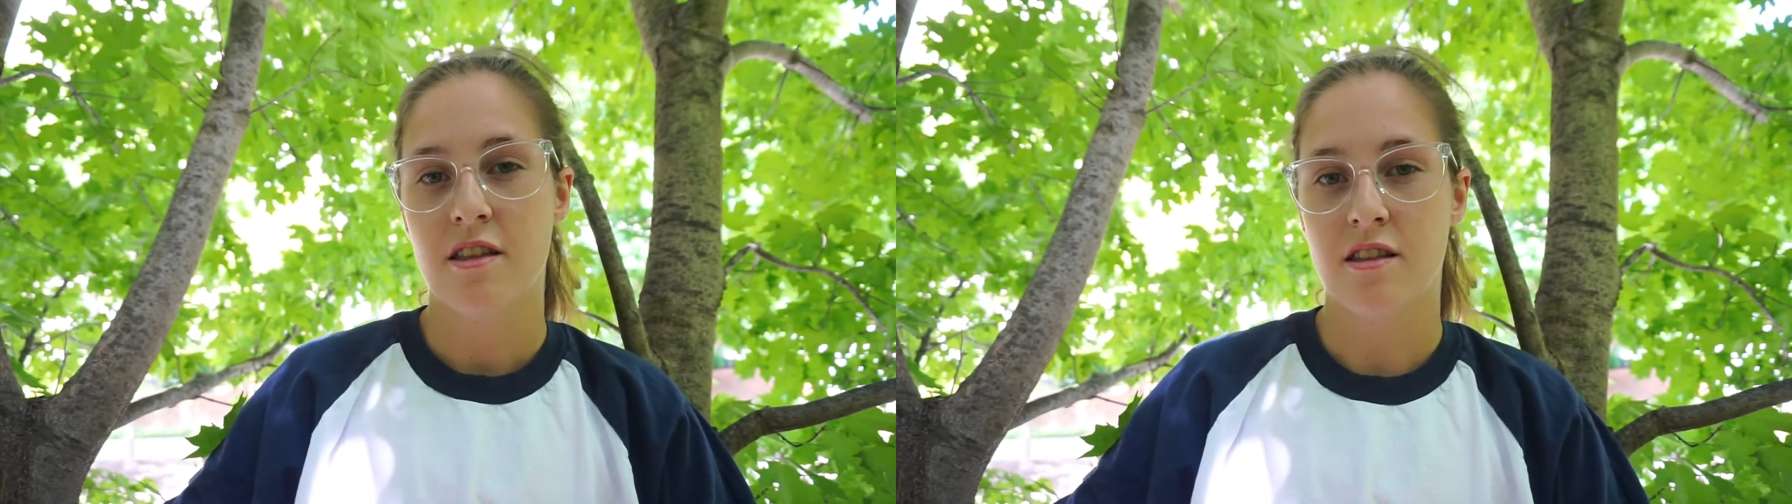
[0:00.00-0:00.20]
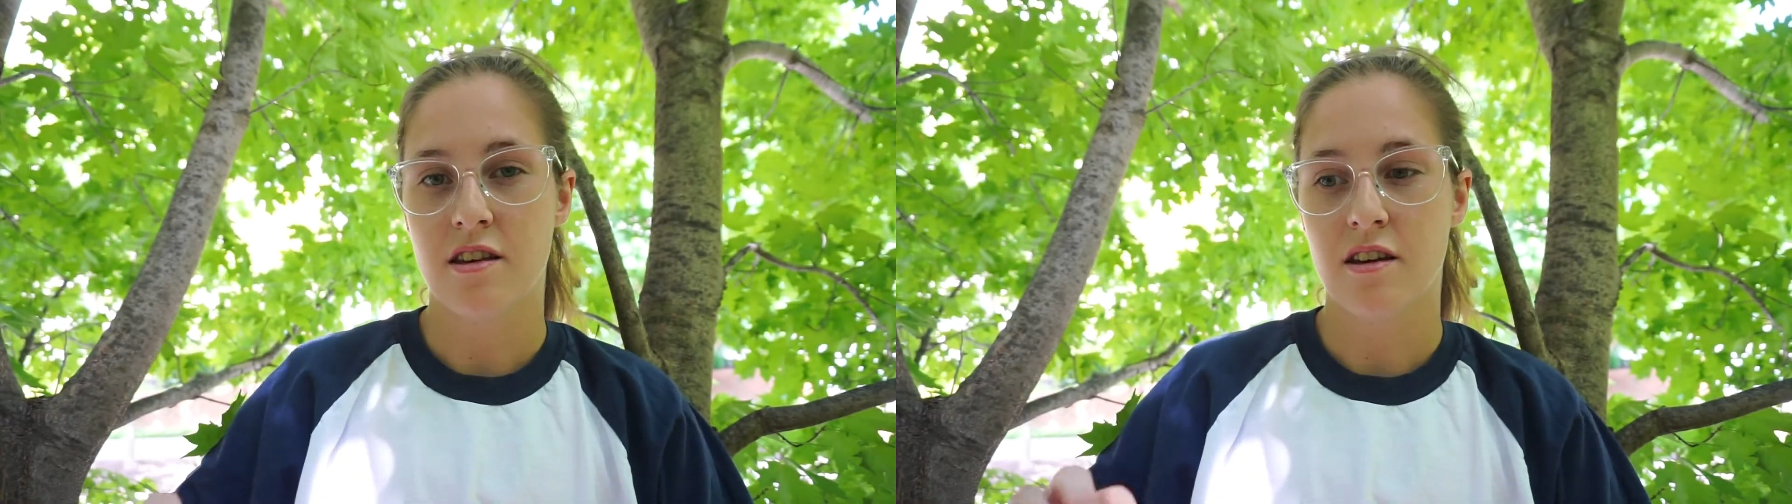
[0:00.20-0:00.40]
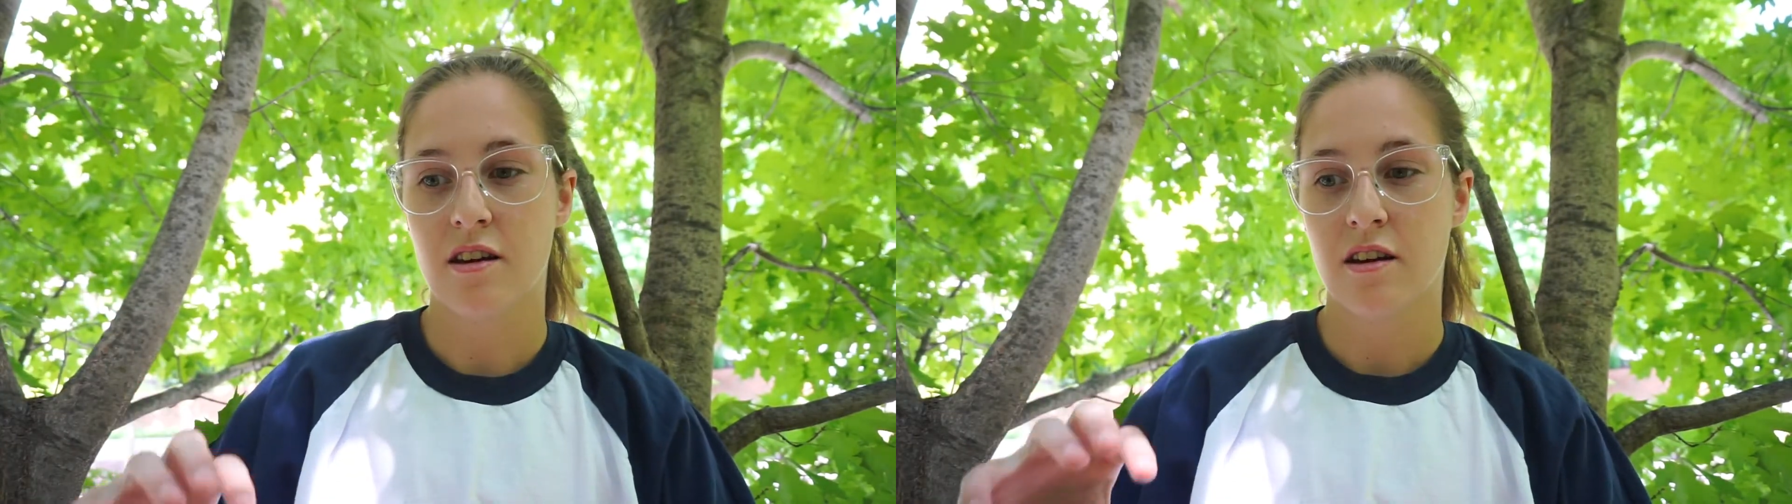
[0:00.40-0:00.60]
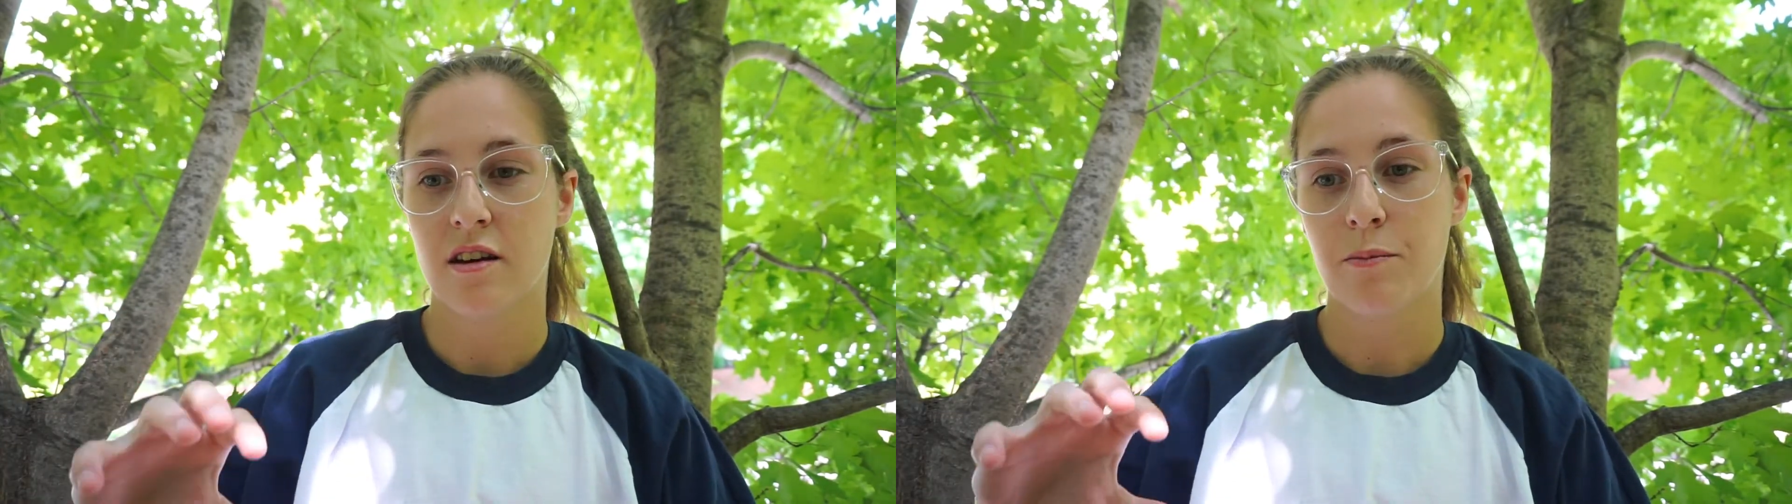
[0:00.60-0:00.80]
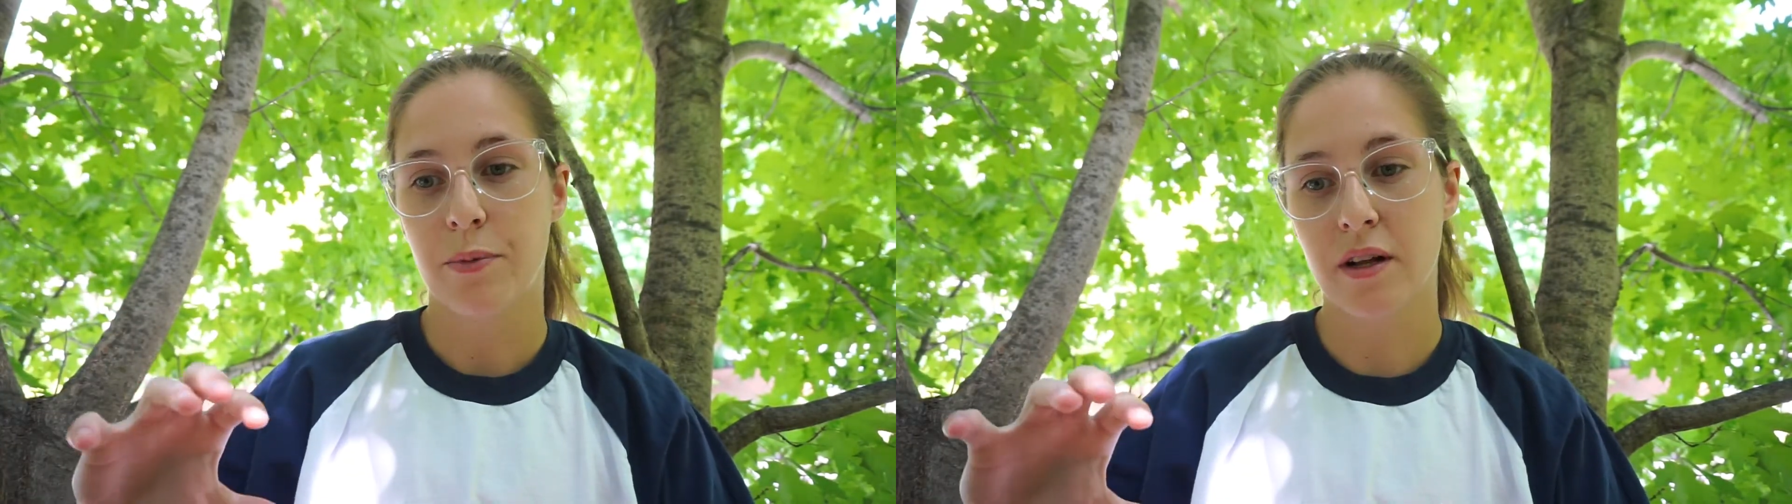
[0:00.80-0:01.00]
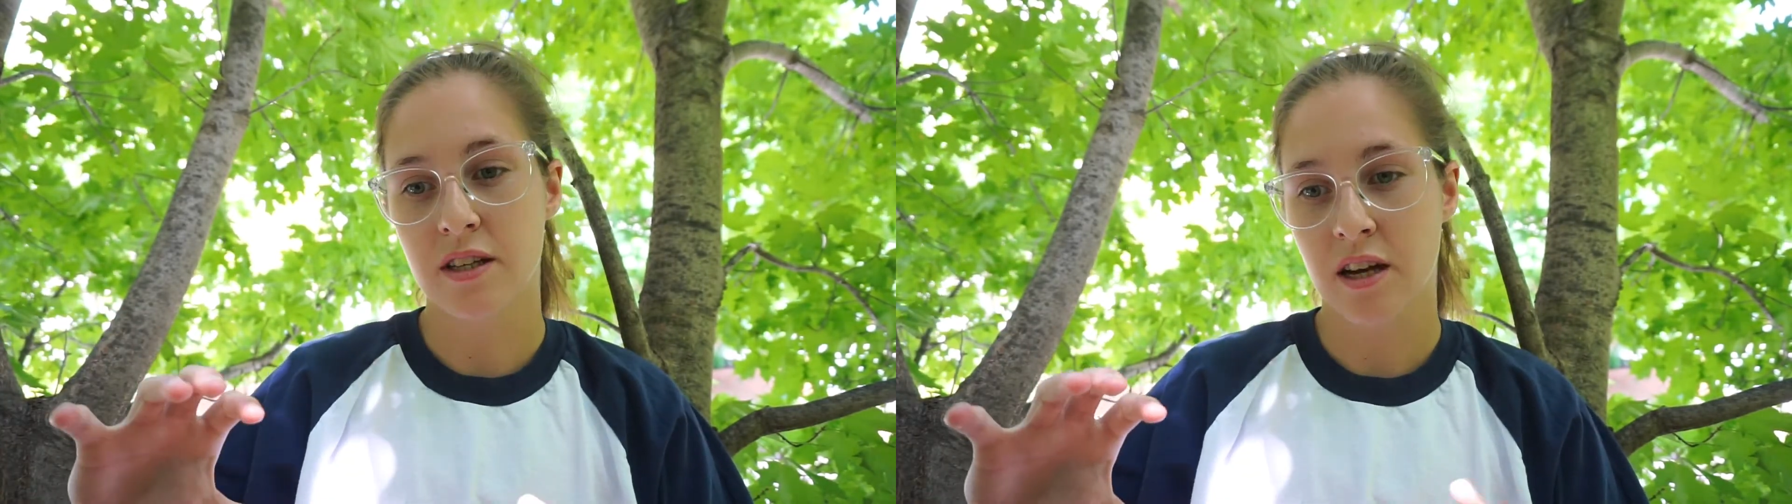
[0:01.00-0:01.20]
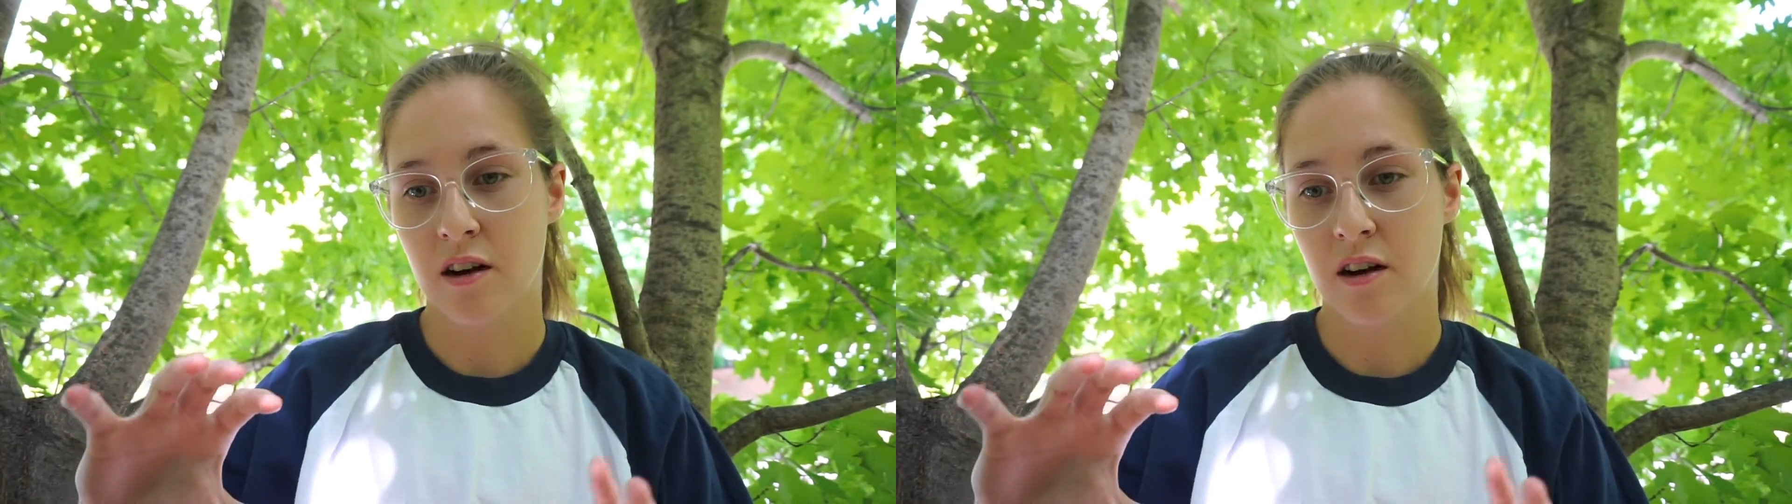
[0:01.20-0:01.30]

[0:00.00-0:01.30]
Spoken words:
the building